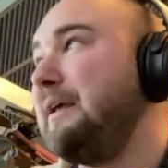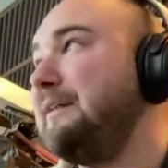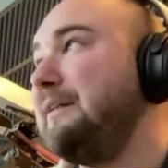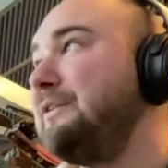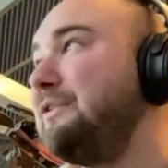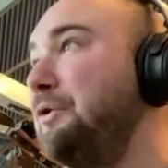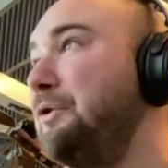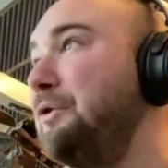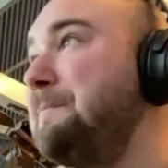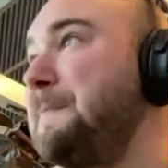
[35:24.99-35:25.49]
And
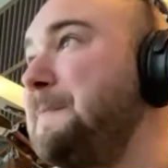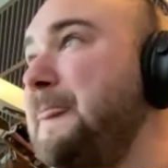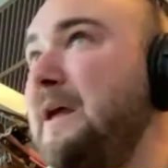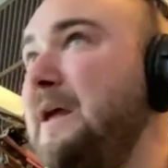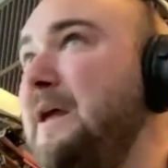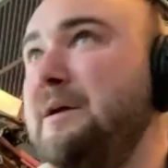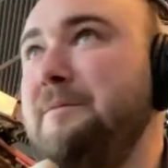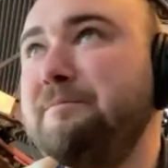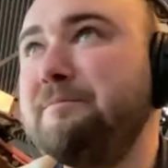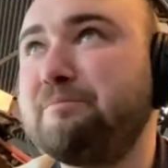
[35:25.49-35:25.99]
so
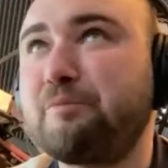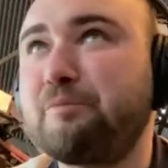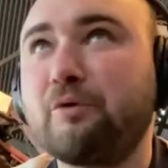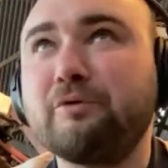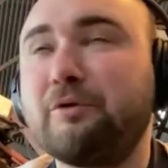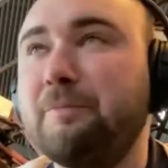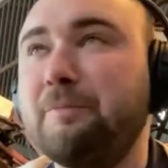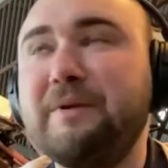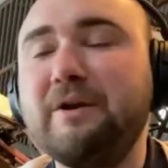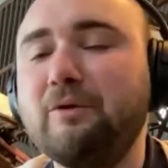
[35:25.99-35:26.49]

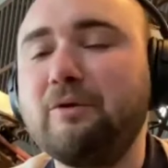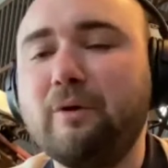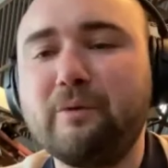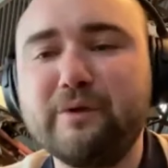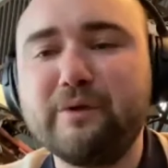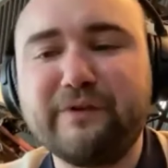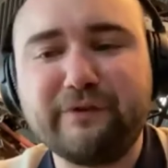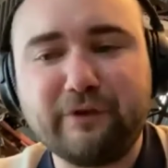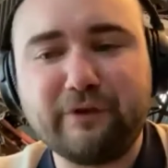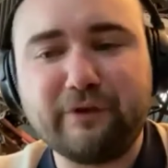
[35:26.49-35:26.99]
the Pinot Noir
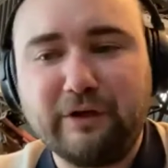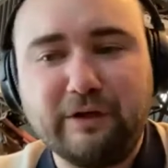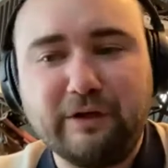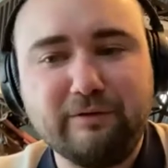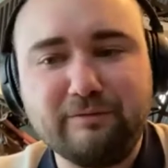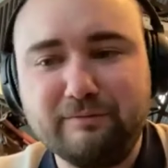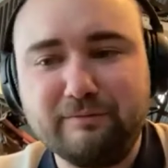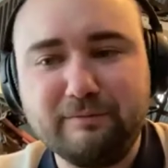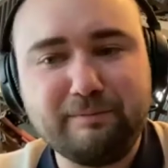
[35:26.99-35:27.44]
was stunning.